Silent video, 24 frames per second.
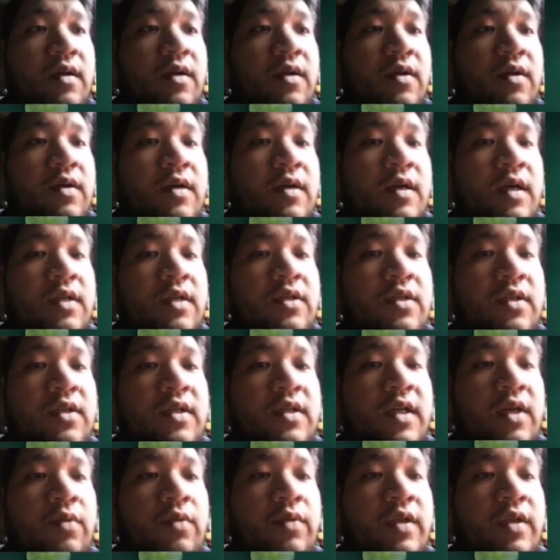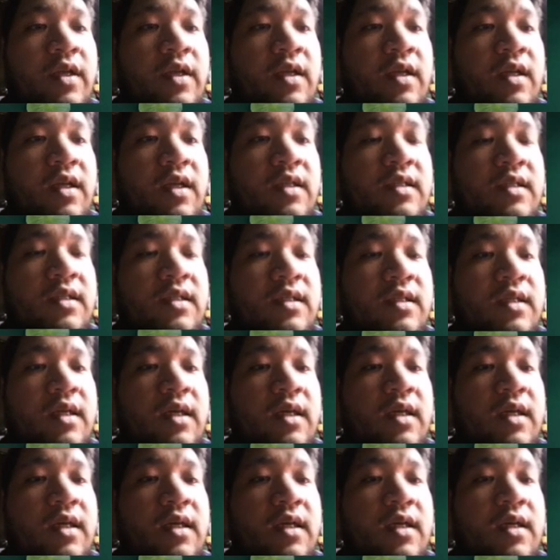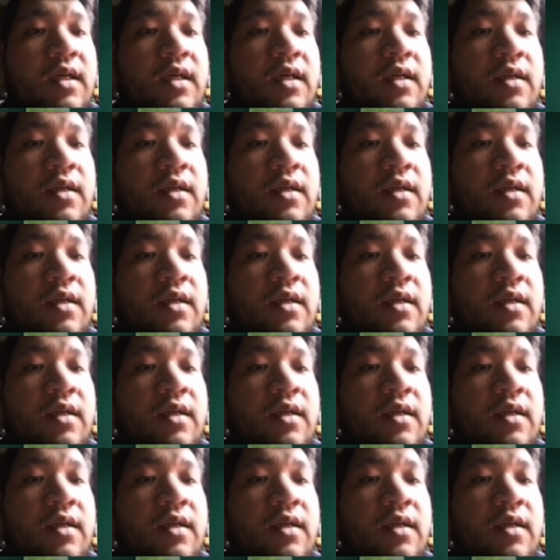to town with it. Instead,